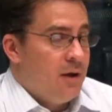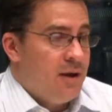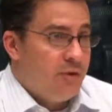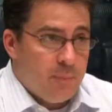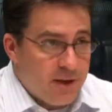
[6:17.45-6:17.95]

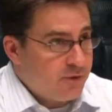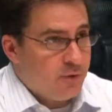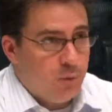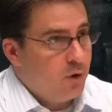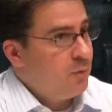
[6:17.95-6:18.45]
His biggest
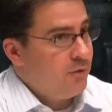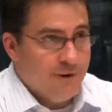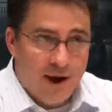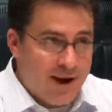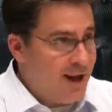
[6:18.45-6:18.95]
support was
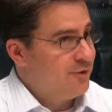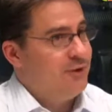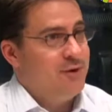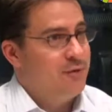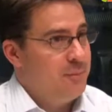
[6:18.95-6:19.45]
not
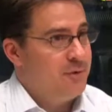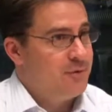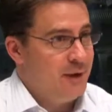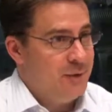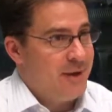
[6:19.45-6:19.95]
actually from his
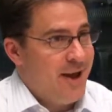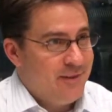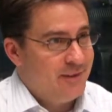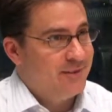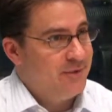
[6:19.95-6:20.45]
fellow
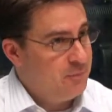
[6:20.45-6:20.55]
Catholics.